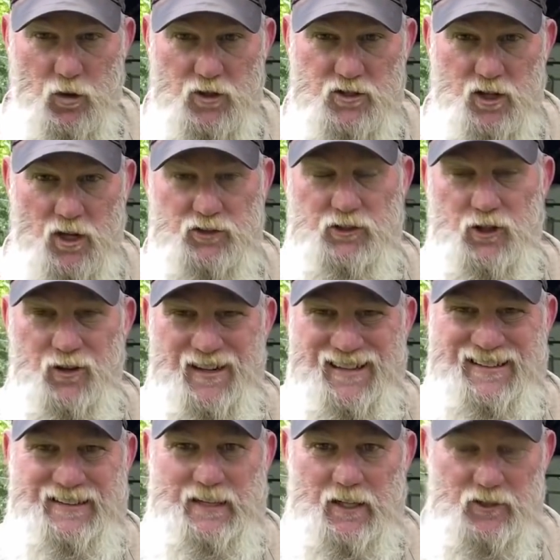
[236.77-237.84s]
which is also
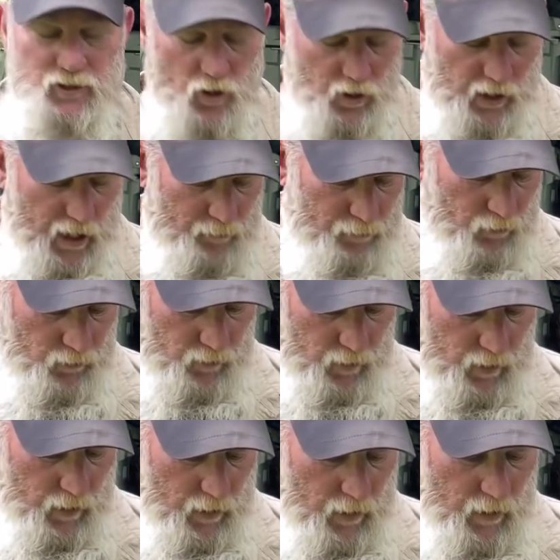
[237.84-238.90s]
D-Star capable.
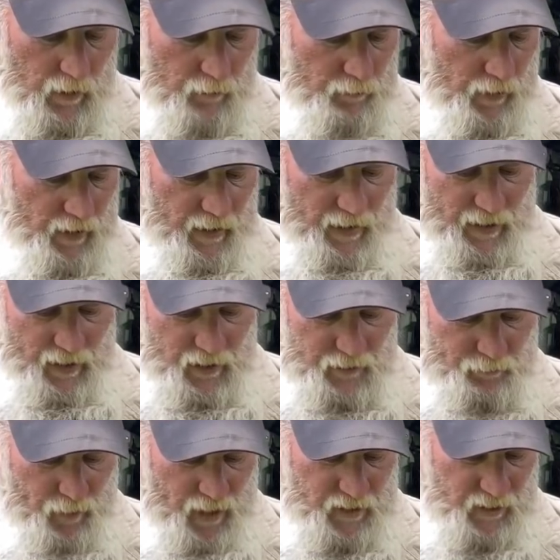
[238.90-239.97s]
But it
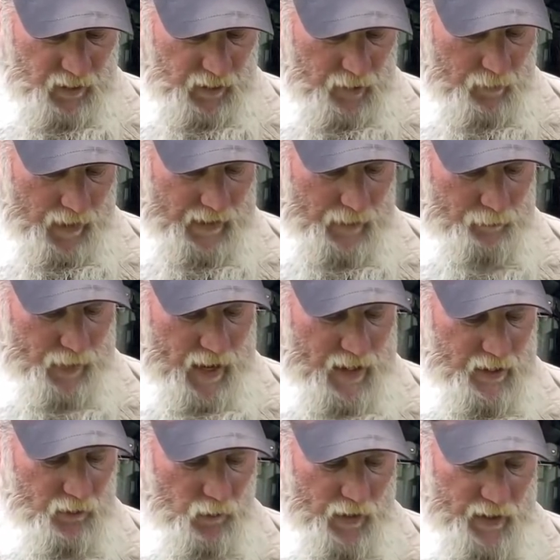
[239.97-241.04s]
is basically my
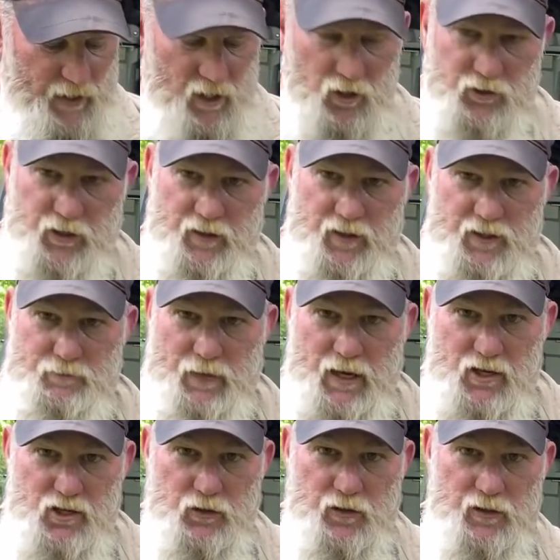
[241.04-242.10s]
companion radio to this
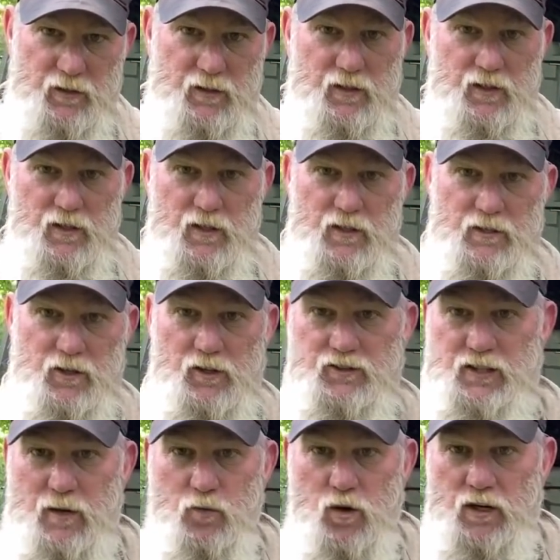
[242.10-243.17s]
base unit so that
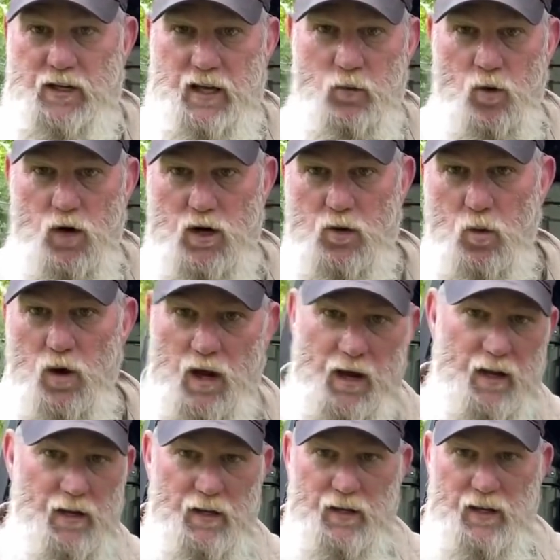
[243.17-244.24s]
someone can walk
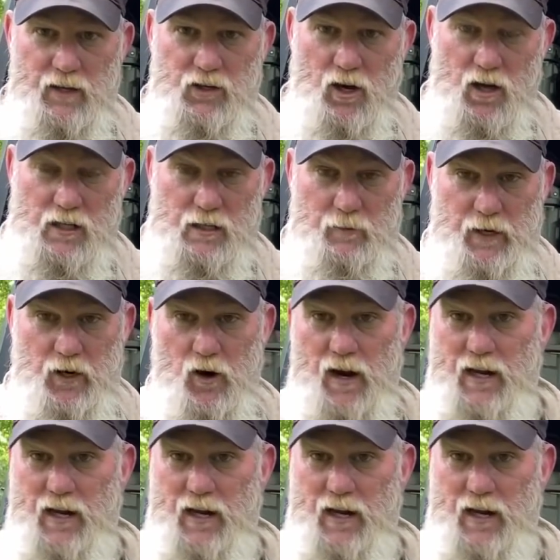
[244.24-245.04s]
away and talk to me, or I